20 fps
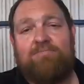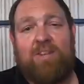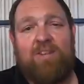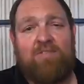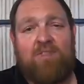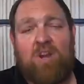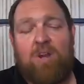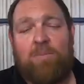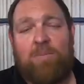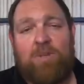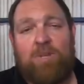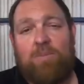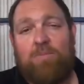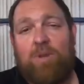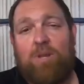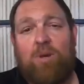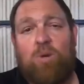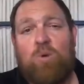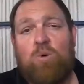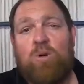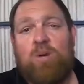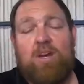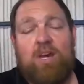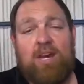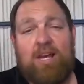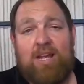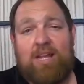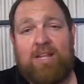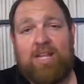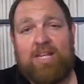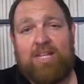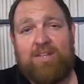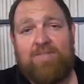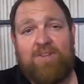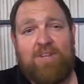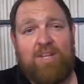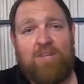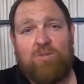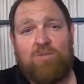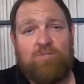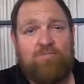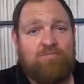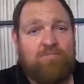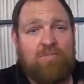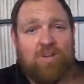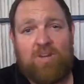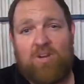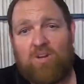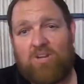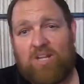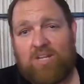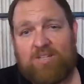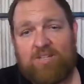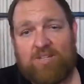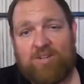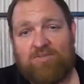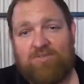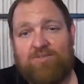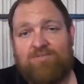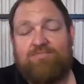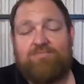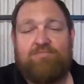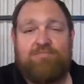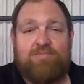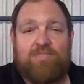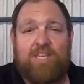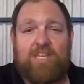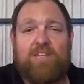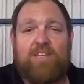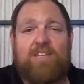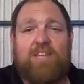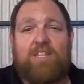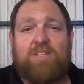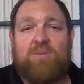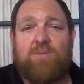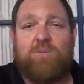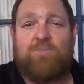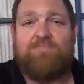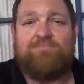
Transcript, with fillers: leave a comment down below, like the video, all that stuff. See you in the next one.